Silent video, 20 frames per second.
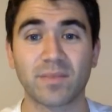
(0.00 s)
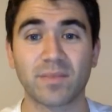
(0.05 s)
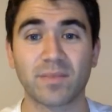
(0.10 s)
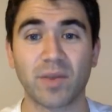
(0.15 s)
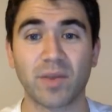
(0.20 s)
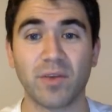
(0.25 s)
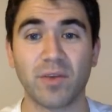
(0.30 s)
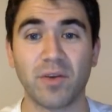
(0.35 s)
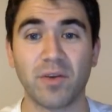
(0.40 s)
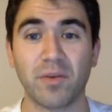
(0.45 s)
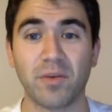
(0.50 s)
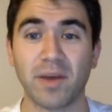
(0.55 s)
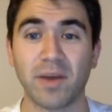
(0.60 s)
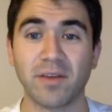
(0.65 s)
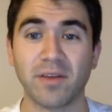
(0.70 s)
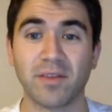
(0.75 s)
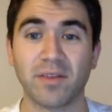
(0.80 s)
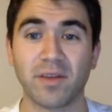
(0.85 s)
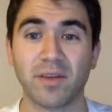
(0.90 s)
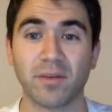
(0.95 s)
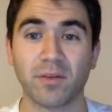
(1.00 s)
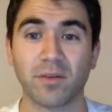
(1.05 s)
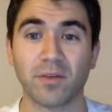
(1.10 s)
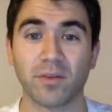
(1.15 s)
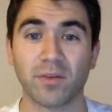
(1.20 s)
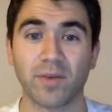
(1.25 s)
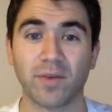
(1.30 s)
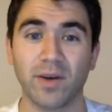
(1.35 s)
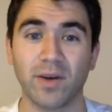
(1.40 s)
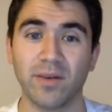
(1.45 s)
You only played Team Slots
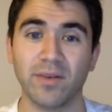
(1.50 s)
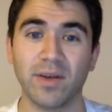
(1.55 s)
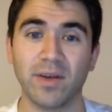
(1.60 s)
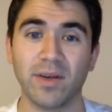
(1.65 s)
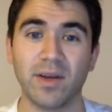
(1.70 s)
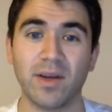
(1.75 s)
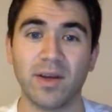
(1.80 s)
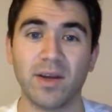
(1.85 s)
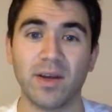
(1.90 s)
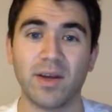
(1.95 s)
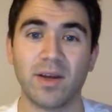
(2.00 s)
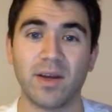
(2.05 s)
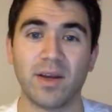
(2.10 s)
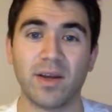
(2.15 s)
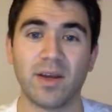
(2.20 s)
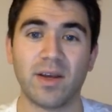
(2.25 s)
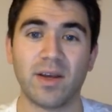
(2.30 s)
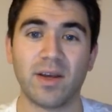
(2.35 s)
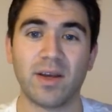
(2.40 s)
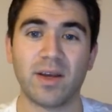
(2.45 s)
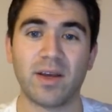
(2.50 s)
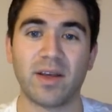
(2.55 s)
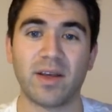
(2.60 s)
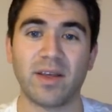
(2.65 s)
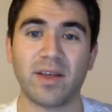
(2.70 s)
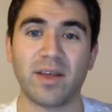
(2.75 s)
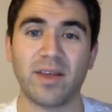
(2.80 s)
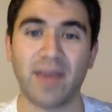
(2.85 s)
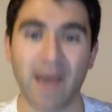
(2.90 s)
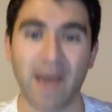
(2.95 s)
5.
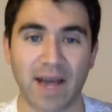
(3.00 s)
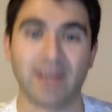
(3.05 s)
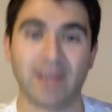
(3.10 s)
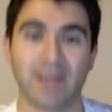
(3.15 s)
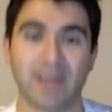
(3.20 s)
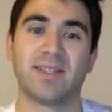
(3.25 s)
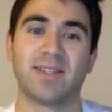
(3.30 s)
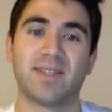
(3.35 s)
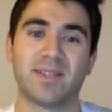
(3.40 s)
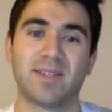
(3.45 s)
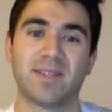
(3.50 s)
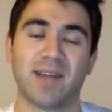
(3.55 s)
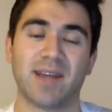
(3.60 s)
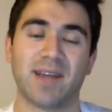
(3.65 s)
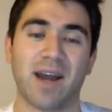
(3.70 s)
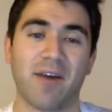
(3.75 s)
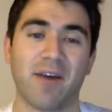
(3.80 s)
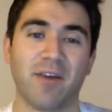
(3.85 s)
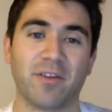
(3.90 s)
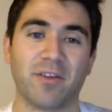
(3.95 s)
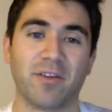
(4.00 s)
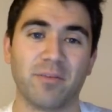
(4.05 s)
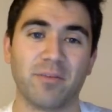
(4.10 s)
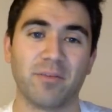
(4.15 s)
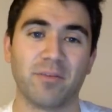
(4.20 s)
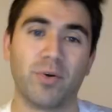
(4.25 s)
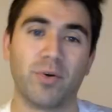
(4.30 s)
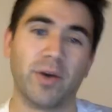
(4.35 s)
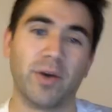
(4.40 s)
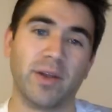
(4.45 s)
Yes, Aaron, good
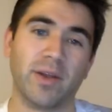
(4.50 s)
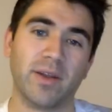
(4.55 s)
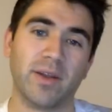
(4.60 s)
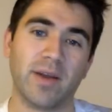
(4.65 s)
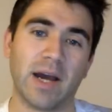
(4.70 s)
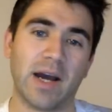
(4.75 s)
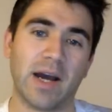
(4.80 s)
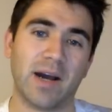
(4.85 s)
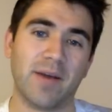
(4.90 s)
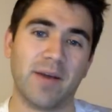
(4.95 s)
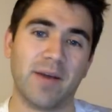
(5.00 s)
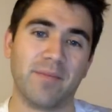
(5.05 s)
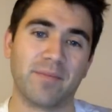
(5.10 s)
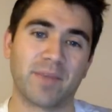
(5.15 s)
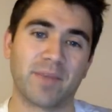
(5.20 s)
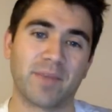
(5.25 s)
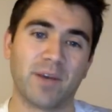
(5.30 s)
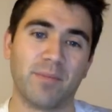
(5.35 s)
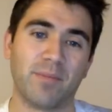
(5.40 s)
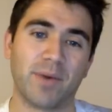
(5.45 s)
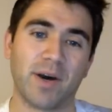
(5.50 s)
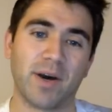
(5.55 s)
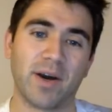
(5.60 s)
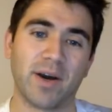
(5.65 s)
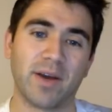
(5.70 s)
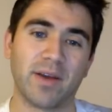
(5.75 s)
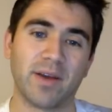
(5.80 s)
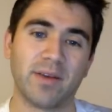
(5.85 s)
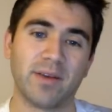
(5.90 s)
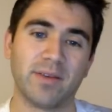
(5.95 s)
point.
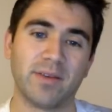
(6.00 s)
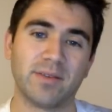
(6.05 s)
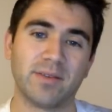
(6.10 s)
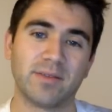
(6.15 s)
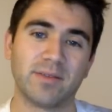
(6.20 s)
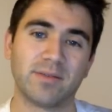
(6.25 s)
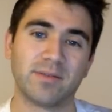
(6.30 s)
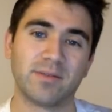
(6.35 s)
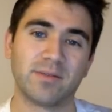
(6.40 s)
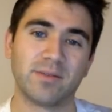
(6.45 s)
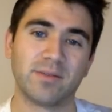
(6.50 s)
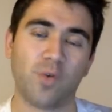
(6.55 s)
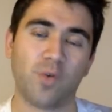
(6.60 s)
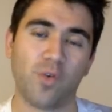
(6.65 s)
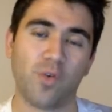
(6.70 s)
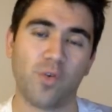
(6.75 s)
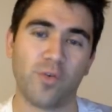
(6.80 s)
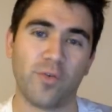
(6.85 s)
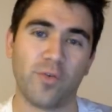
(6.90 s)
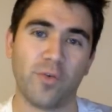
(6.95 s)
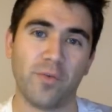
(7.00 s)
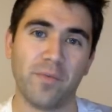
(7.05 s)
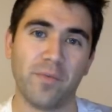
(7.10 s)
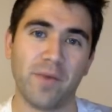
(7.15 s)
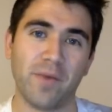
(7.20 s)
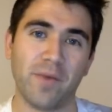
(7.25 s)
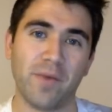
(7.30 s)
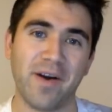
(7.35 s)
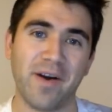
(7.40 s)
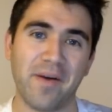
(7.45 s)
Kabay, awful.
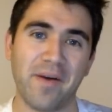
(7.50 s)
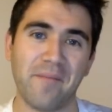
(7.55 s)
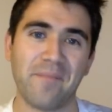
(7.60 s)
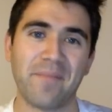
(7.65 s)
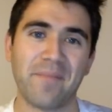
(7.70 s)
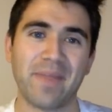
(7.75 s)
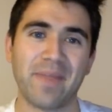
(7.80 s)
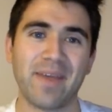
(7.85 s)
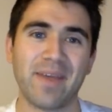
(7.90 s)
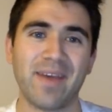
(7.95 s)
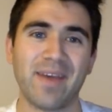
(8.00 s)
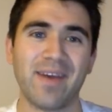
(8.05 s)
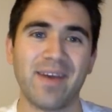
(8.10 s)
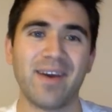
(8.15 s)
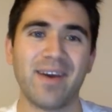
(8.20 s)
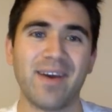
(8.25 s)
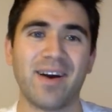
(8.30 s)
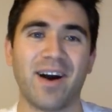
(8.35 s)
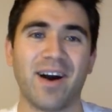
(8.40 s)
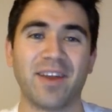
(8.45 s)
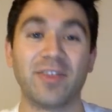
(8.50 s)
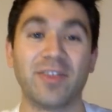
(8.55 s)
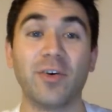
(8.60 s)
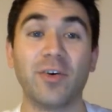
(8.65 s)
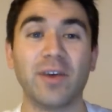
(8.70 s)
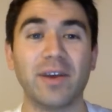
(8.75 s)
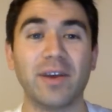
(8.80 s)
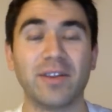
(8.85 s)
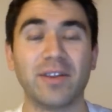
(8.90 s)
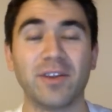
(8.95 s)
I thought
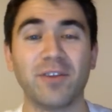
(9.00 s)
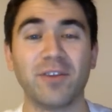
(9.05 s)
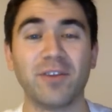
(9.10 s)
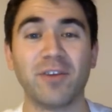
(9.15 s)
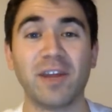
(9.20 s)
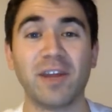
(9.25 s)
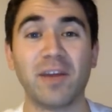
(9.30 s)
he'd do really